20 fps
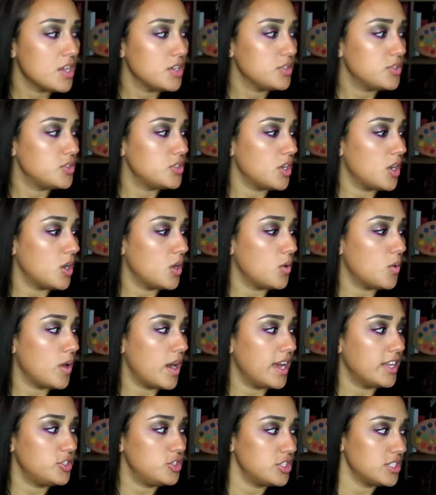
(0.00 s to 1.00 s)
So
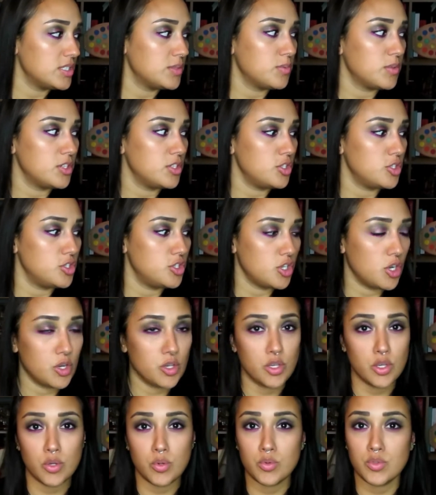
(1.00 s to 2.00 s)
I just wanted to show
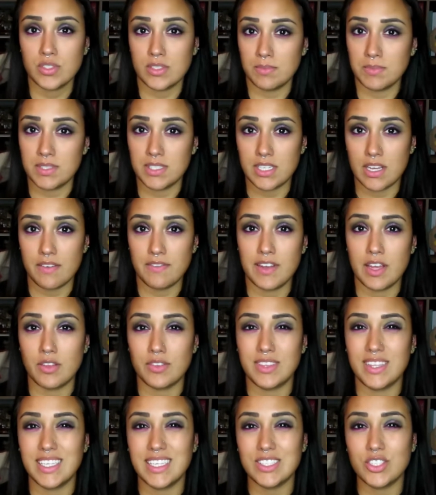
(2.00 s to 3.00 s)
you some stuff.
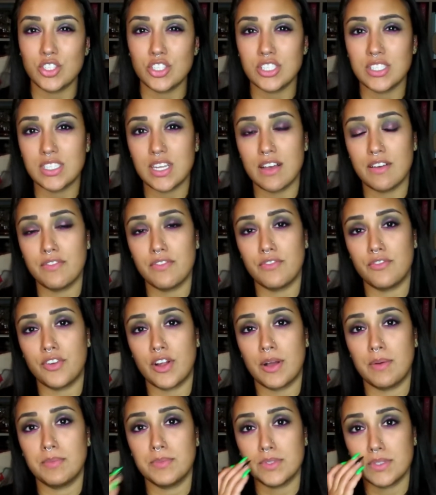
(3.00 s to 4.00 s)
Now these are
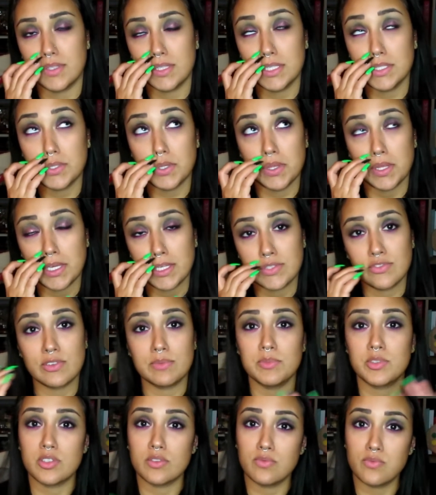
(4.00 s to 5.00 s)
things
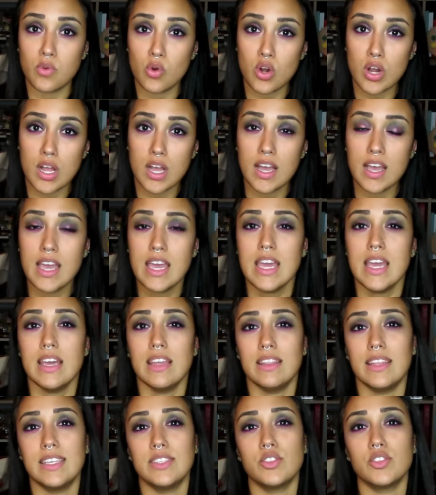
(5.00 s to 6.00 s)
from Sephora.
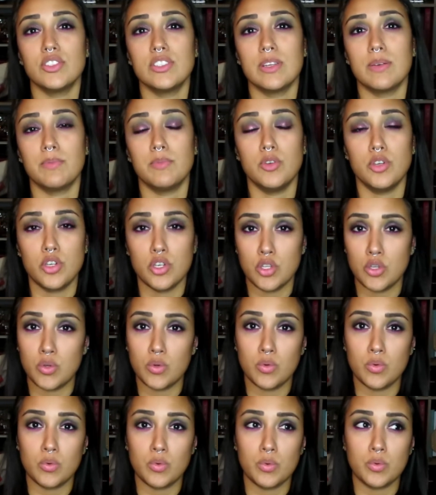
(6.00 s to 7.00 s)
These are some
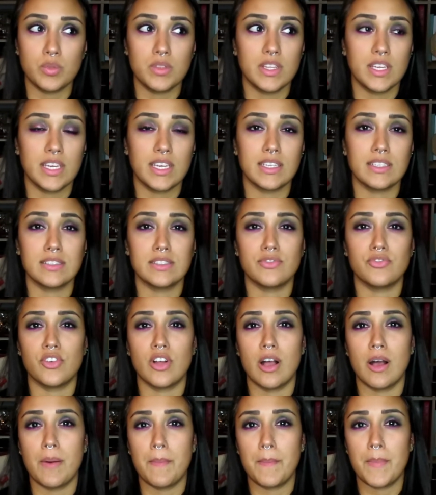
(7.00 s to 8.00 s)
new things
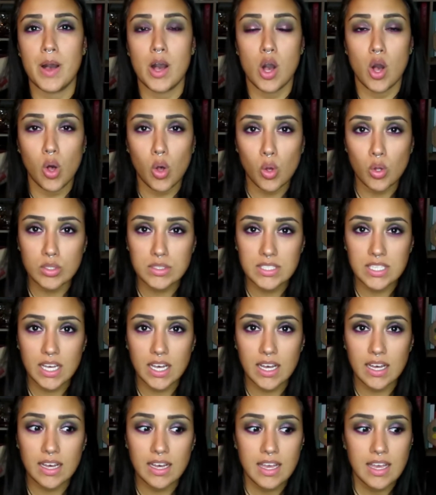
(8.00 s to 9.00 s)
from
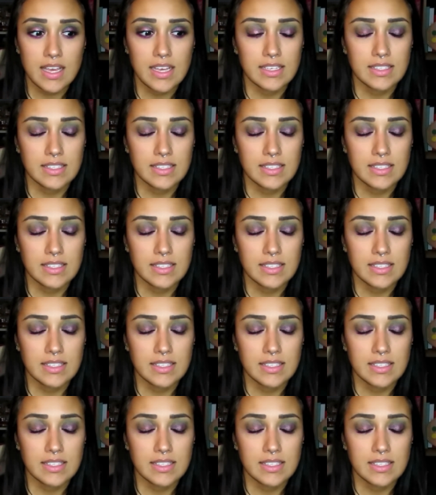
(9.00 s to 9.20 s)
Ulta.